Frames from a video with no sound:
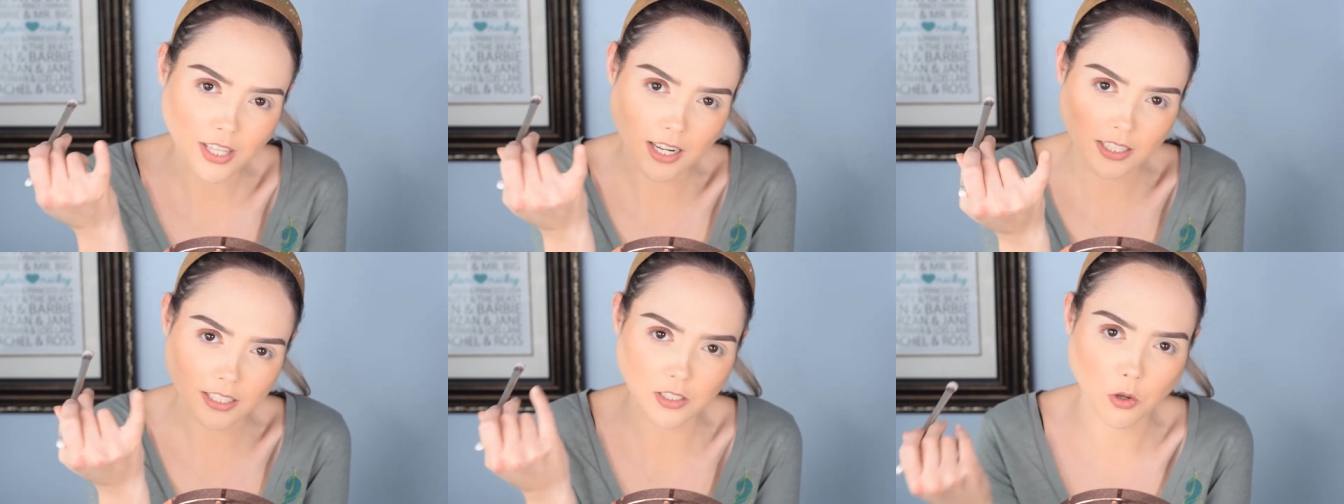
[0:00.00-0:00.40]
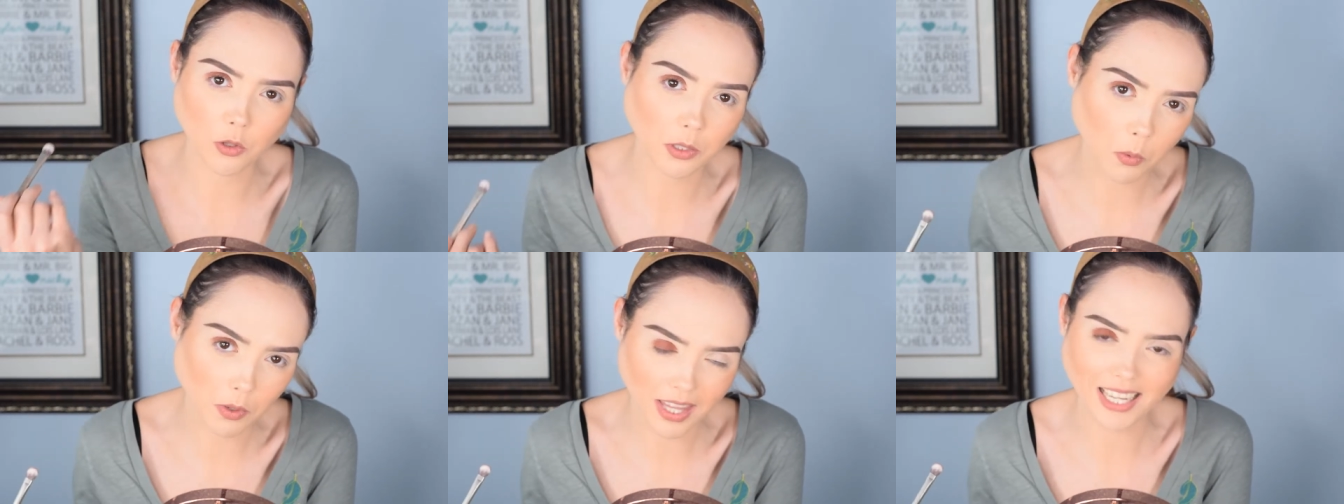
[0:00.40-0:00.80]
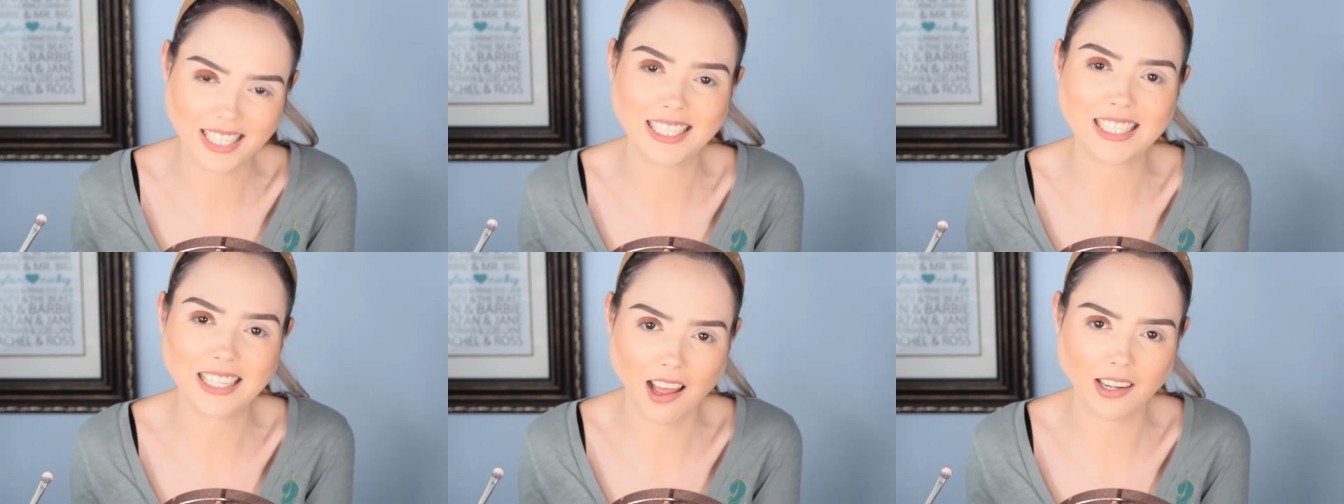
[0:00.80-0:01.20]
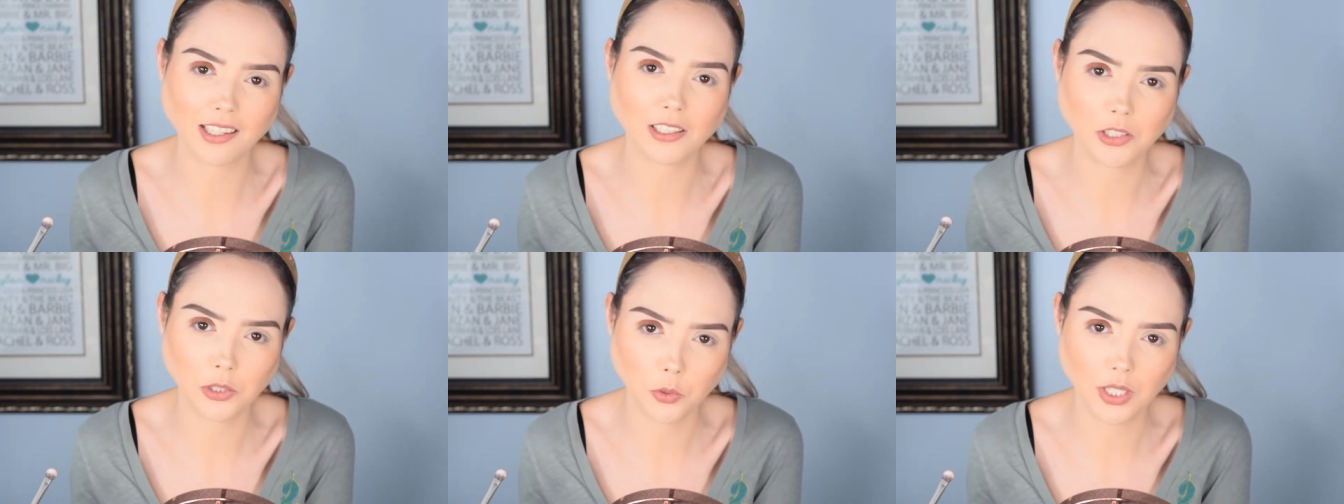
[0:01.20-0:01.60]
That is the only one that is not
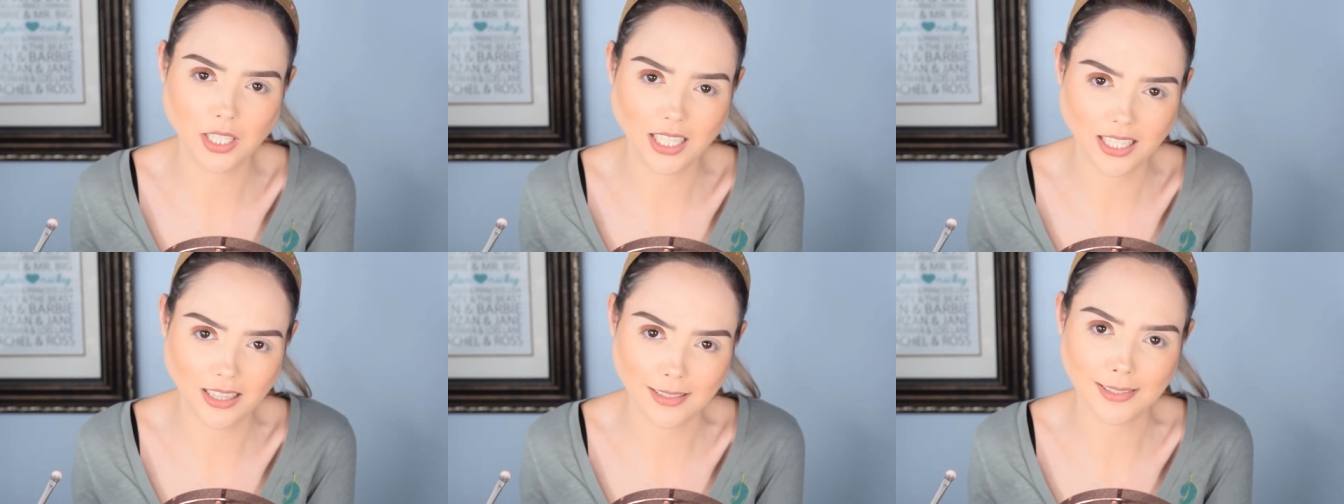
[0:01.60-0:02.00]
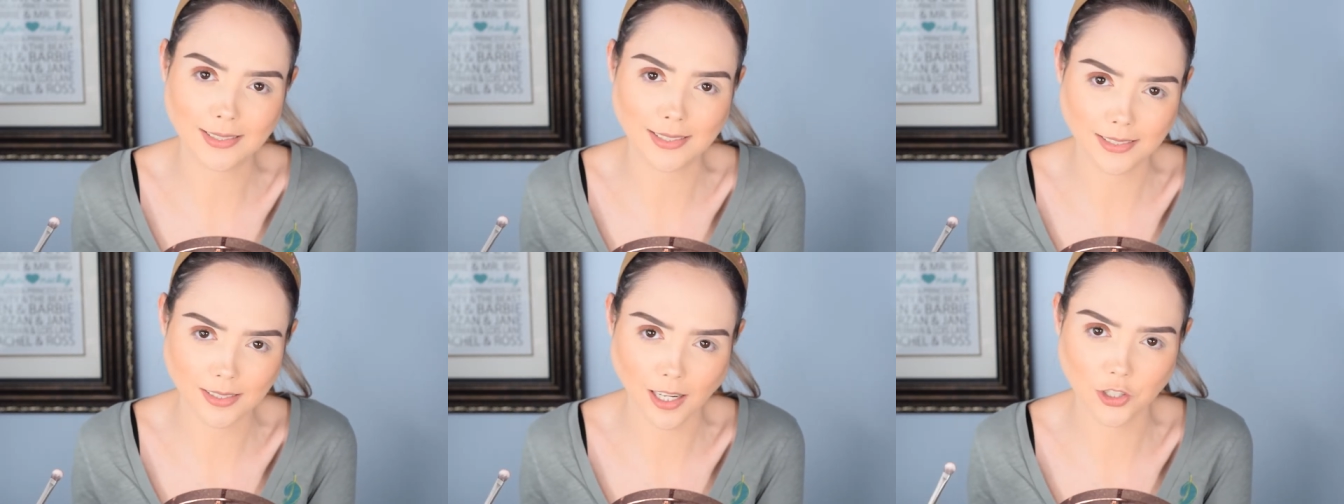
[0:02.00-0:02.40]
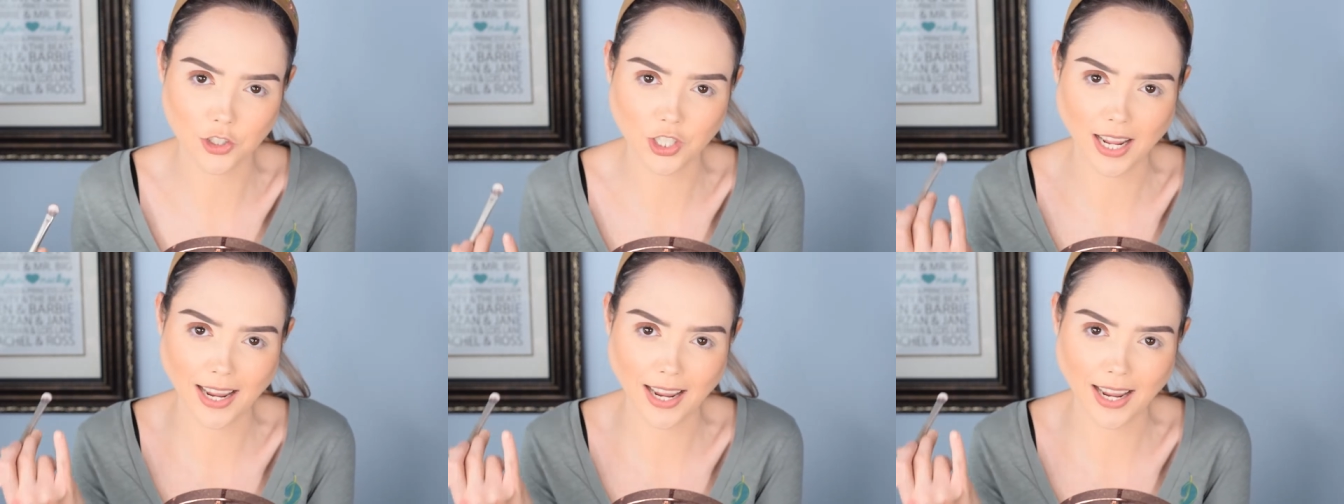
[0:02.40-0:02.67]
included in this discussion.